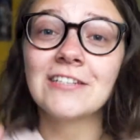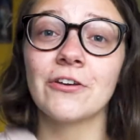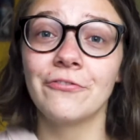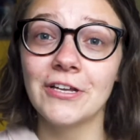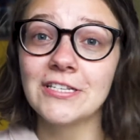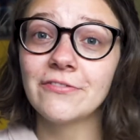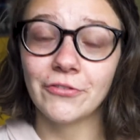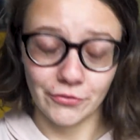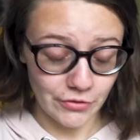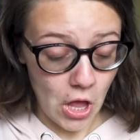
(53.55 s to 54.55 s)
so first of
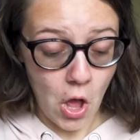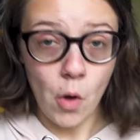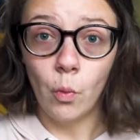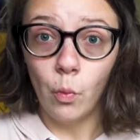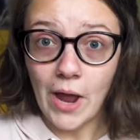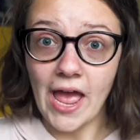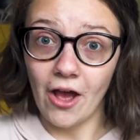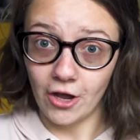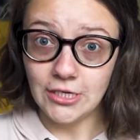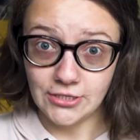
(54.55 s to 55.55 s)
all where
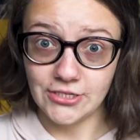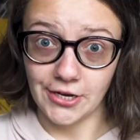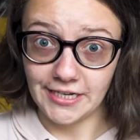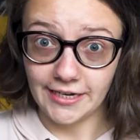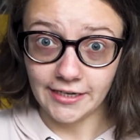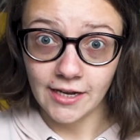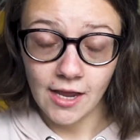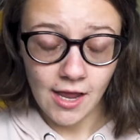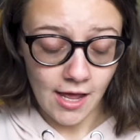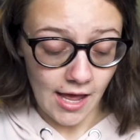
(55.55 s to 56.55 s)
are you studying
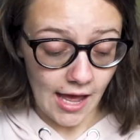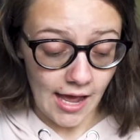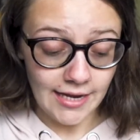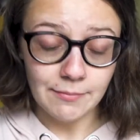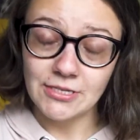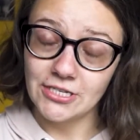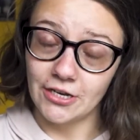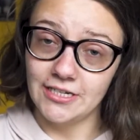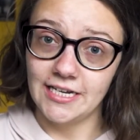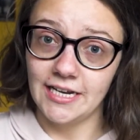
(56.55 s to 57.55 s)
I am
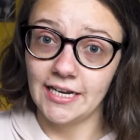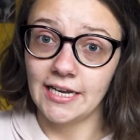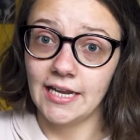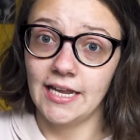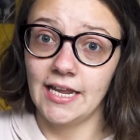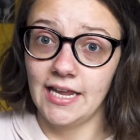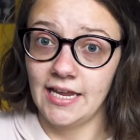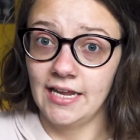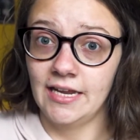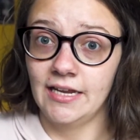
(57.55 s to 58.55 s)
studying
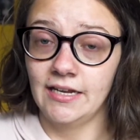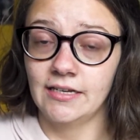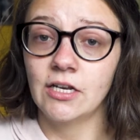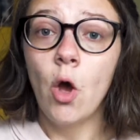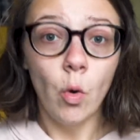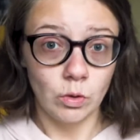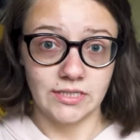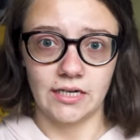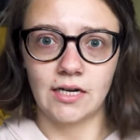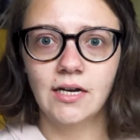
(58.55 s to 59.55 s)
in
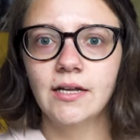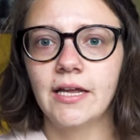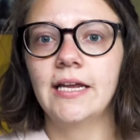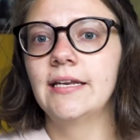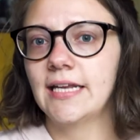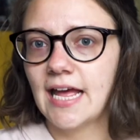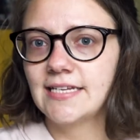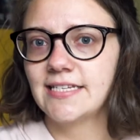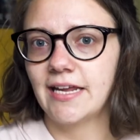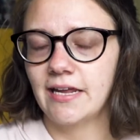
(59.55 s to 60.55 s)
Osaka in the
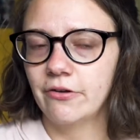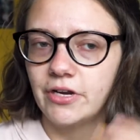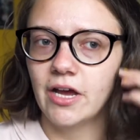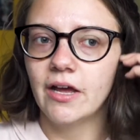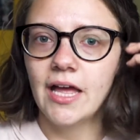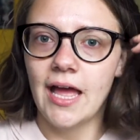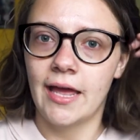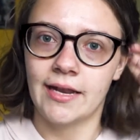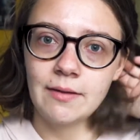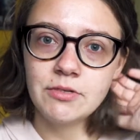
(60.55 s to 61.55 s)
Kansai area
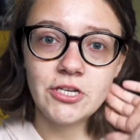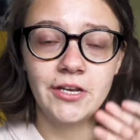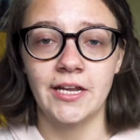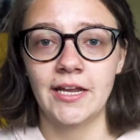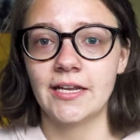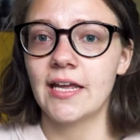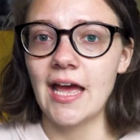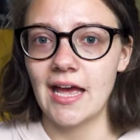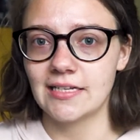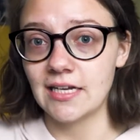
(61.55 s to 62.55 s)
and I'm studying
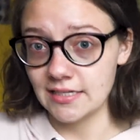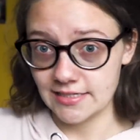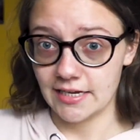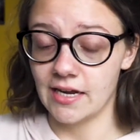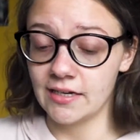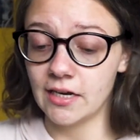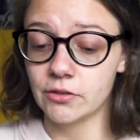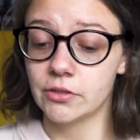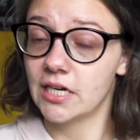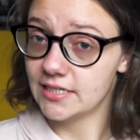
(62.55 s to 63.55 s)
at Kansai
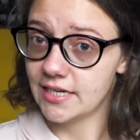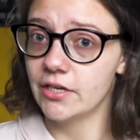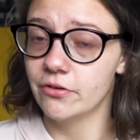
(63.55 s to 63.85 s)
Daigaku Kansai